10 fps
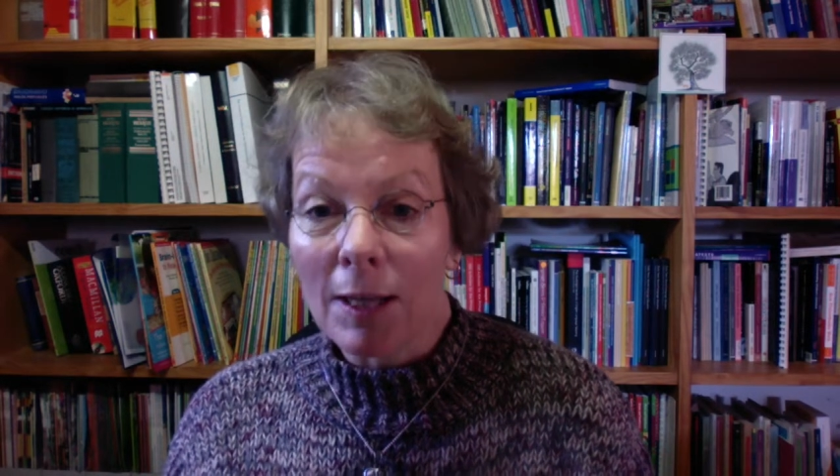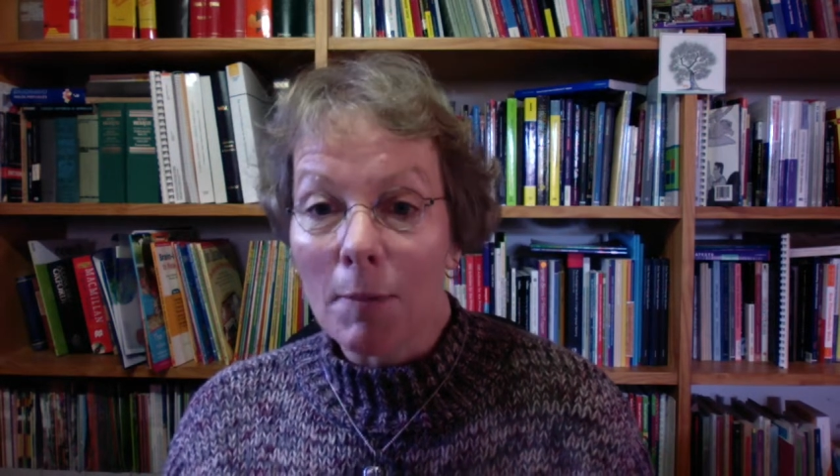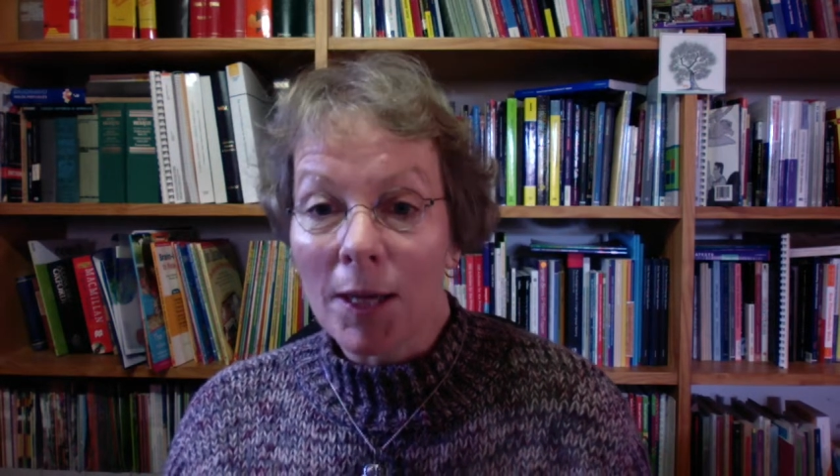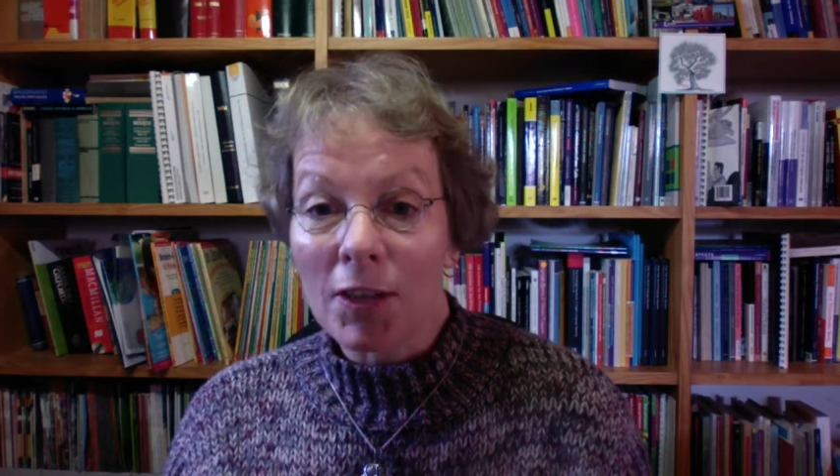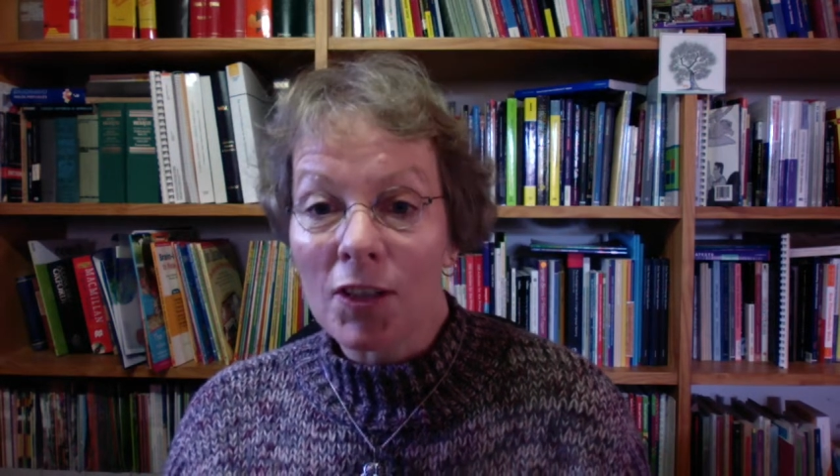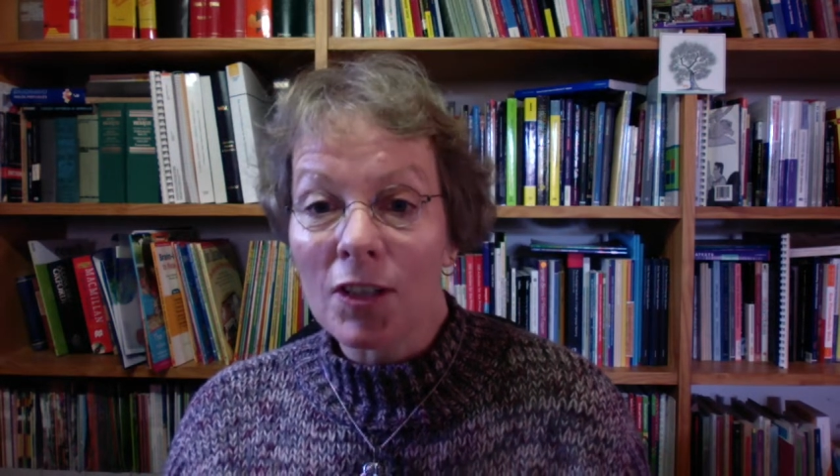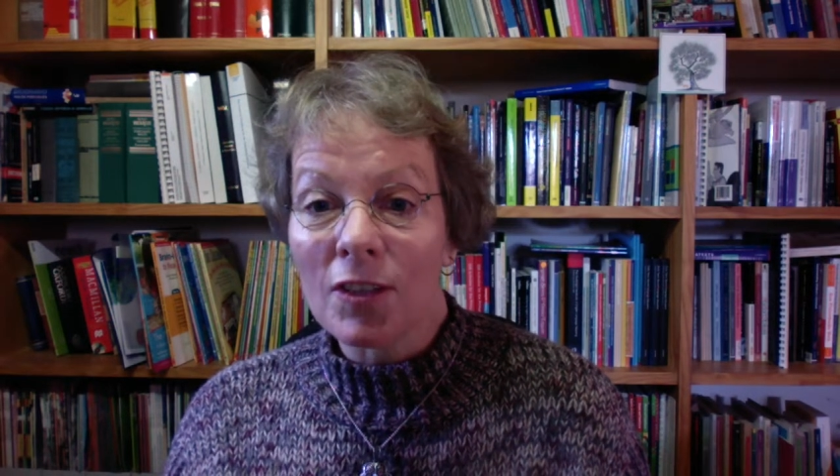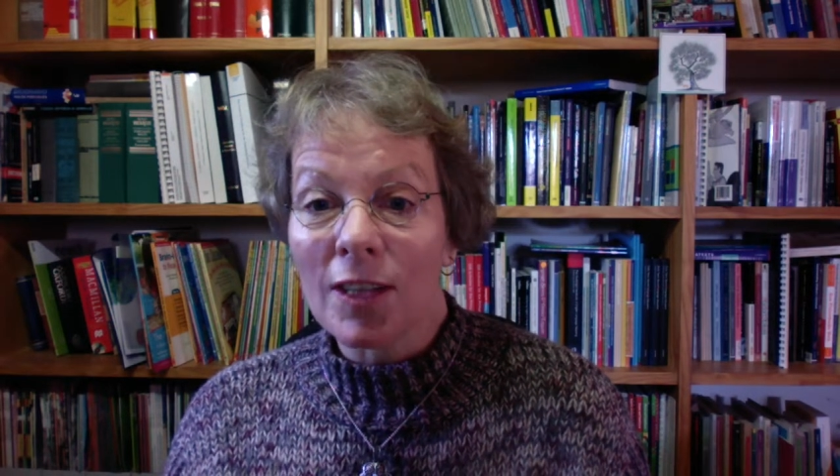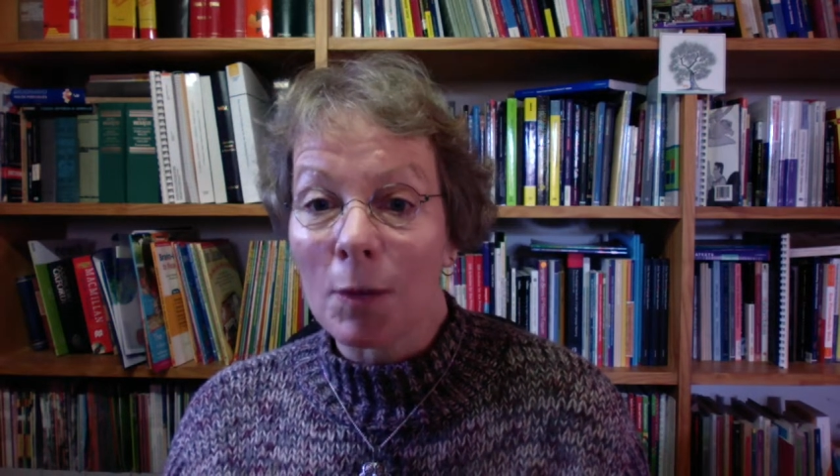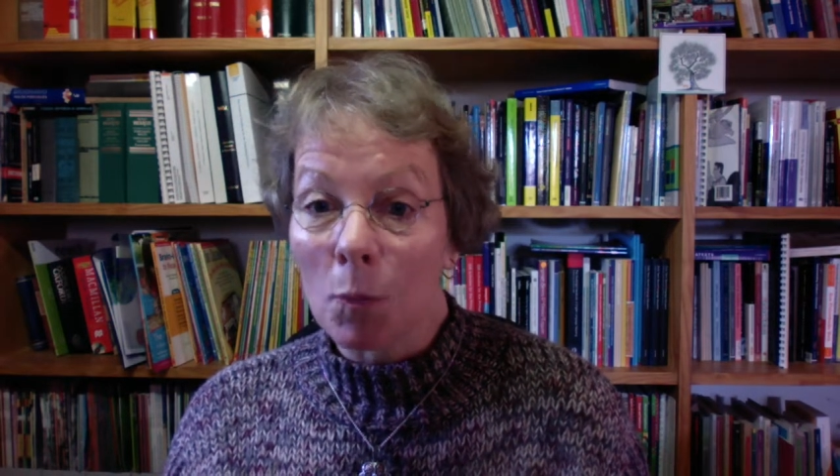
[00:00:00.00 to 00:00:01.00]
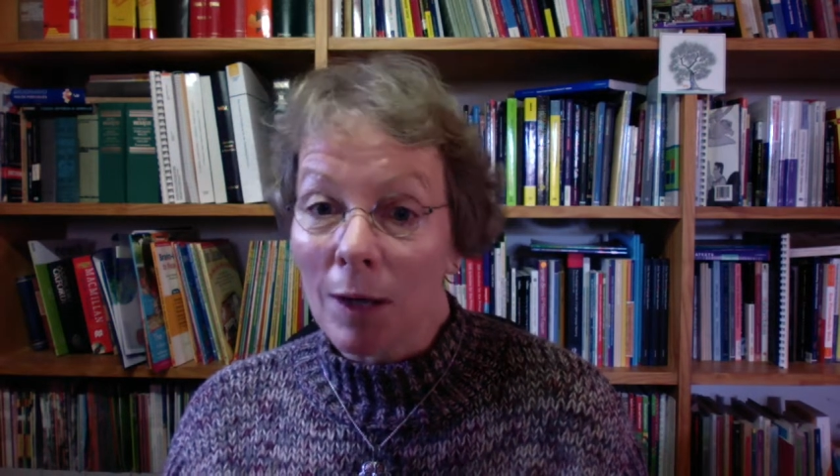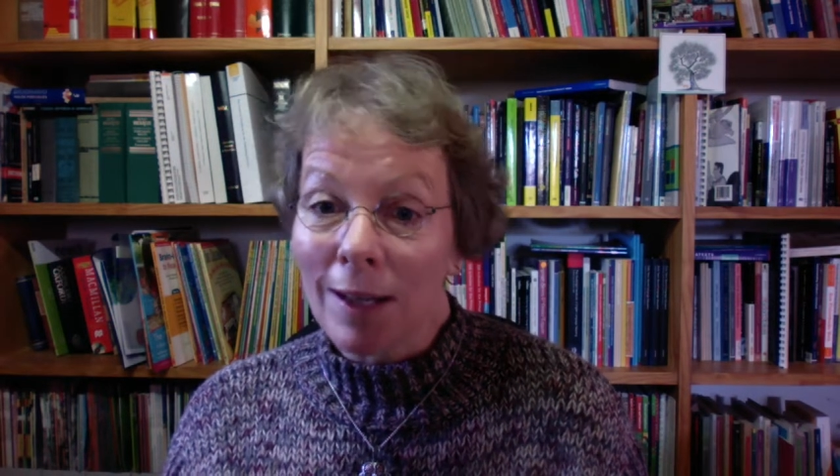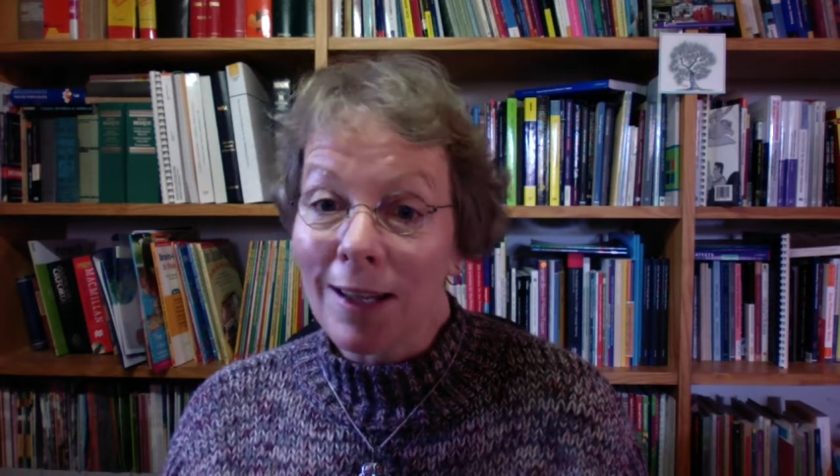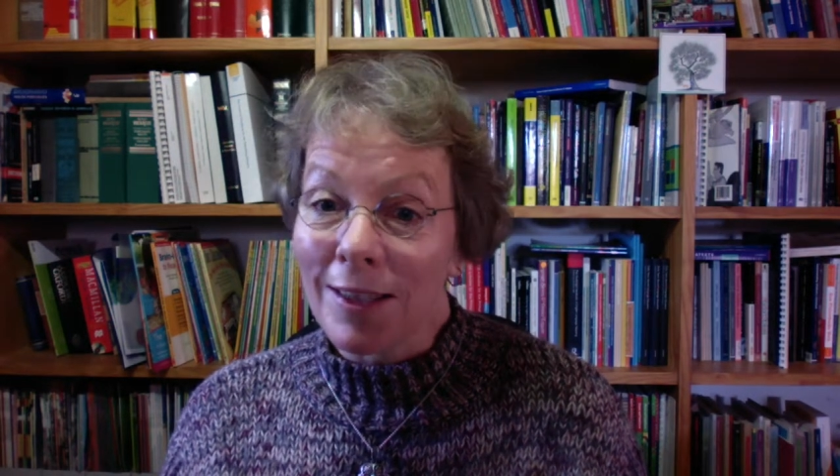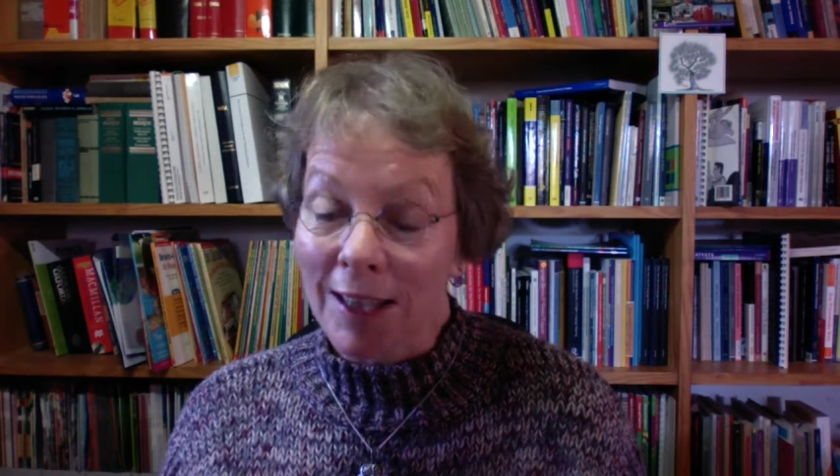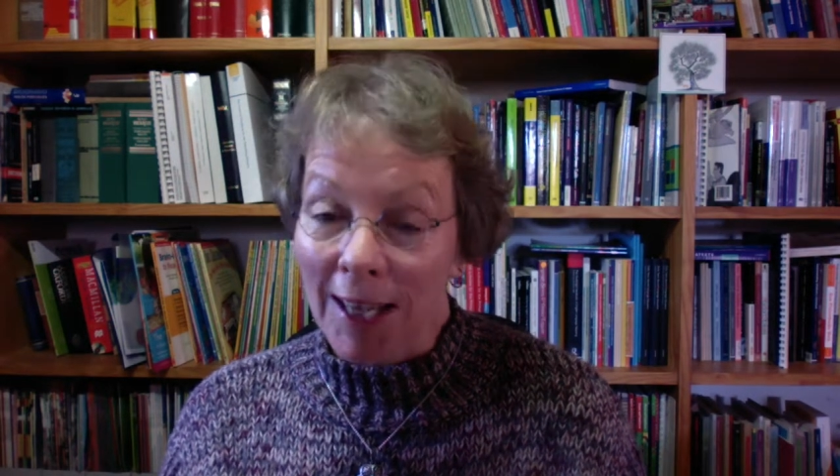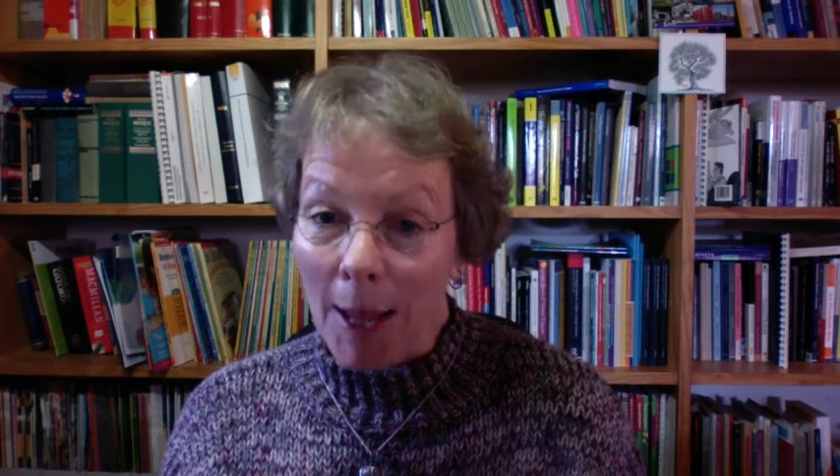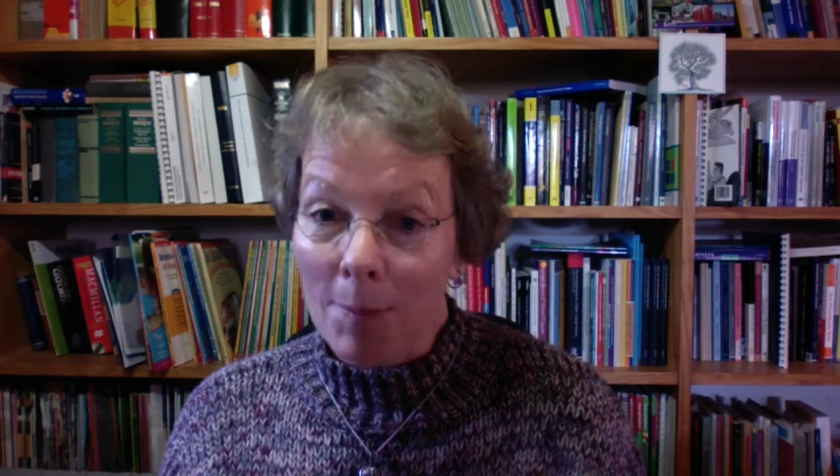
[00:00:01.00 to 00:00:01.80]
pictures and words and the gaps